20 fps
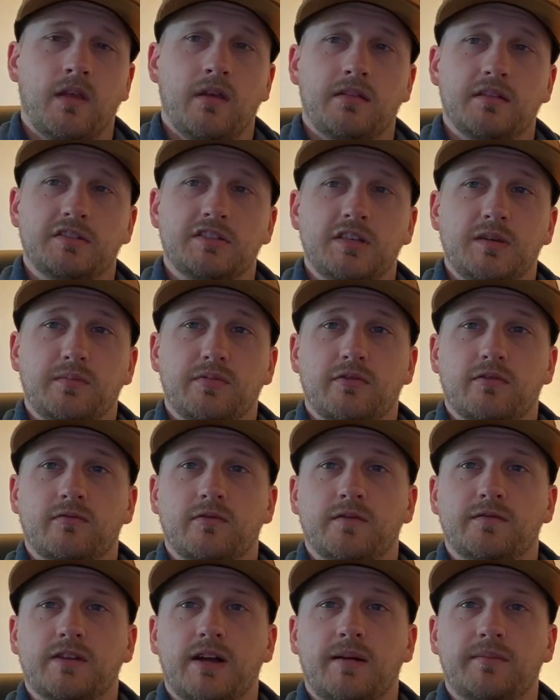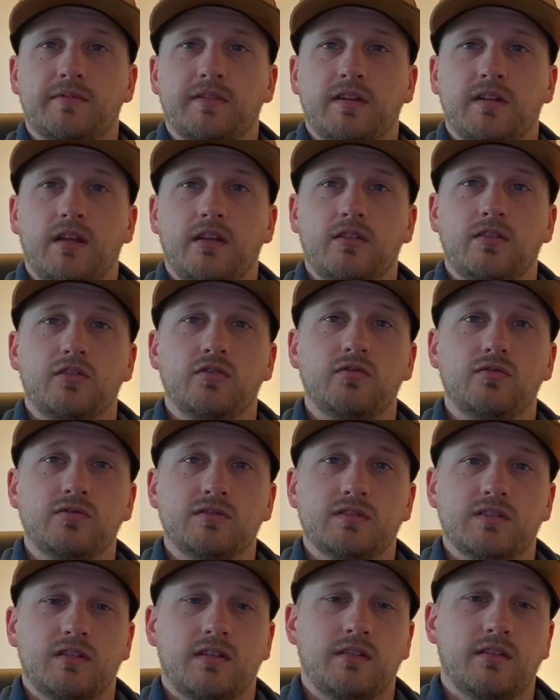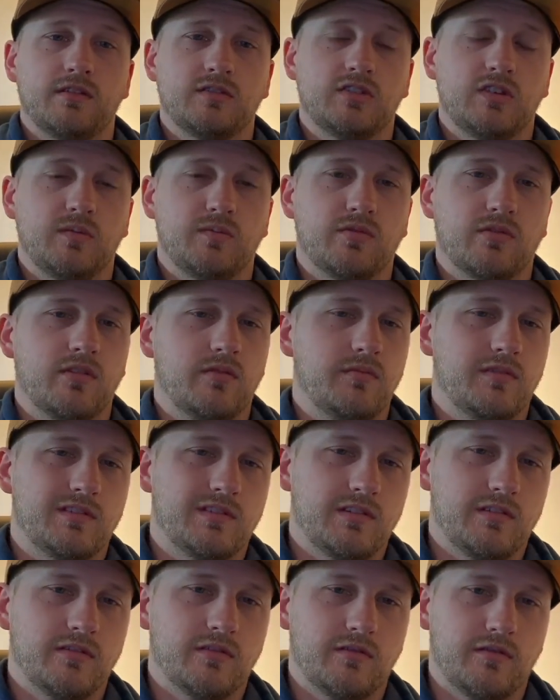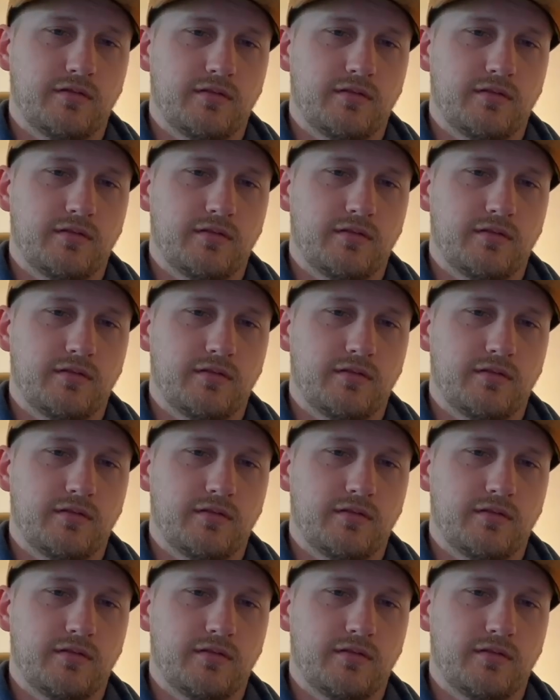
The cheaper the rooftop tent, usually the cheaper the material,